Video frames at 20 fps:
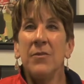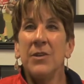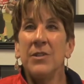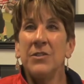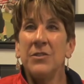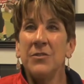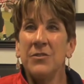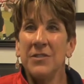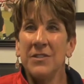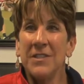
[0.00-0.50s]

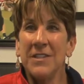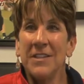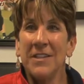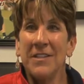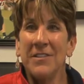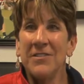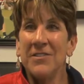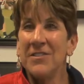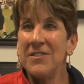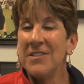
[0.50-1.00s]
what you'll see
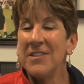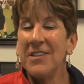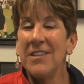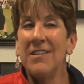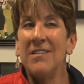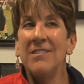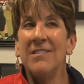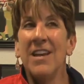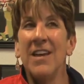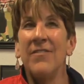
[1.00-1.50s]
is just the
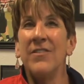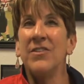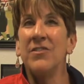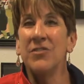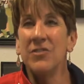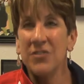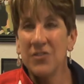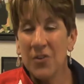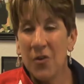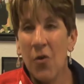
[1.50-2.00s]
kids having
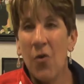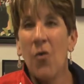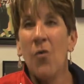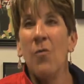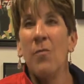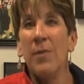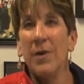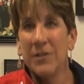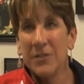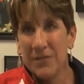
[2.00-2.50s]

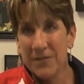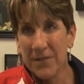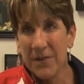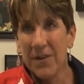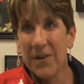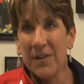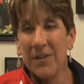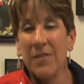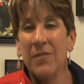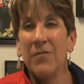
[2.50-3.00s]
so much
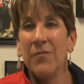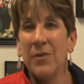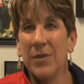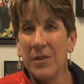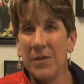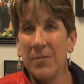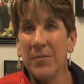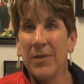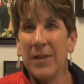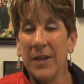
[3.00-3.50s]
fun
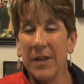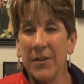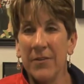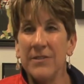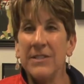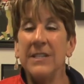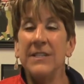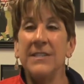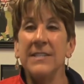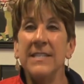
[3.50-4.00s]
with the
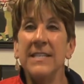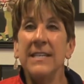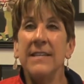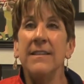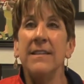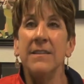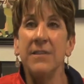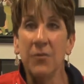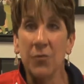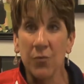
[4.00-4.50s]
players and
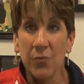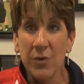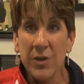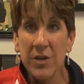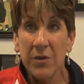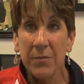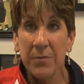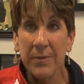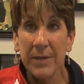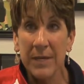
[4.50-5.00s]
seeing that they're
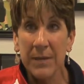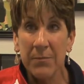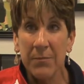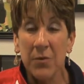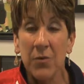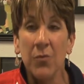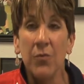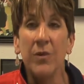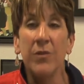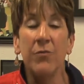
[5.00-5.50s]
real
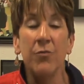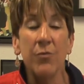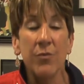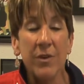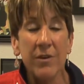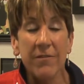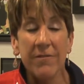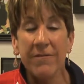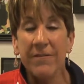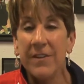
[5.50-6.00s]
people with
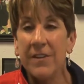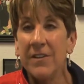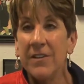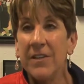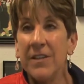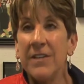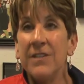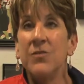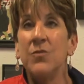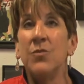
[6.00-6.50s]
real
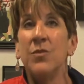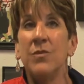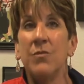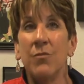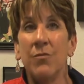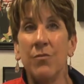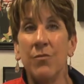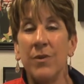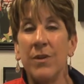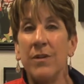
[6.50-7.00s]
feelings, with
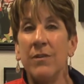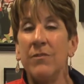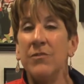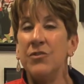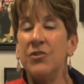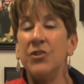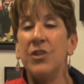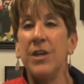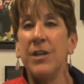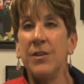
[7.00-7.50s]
real
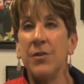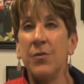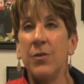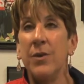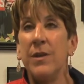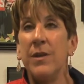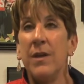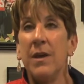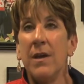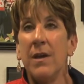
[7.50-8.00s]

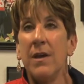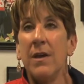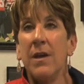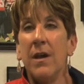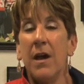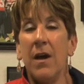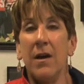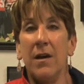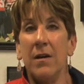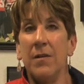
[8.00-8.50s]
genuine
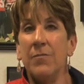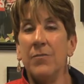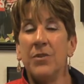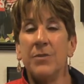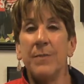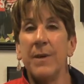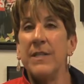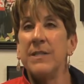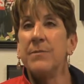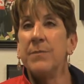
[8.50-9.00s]

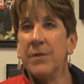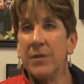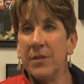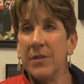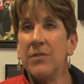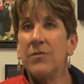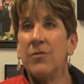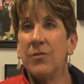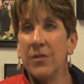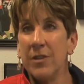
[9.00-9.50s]

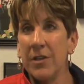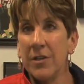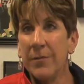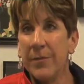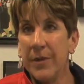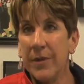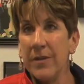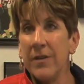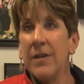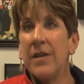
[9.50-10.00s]
responsibility toward the
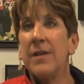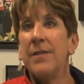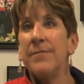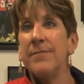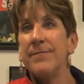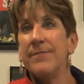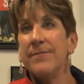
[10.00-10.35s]
community.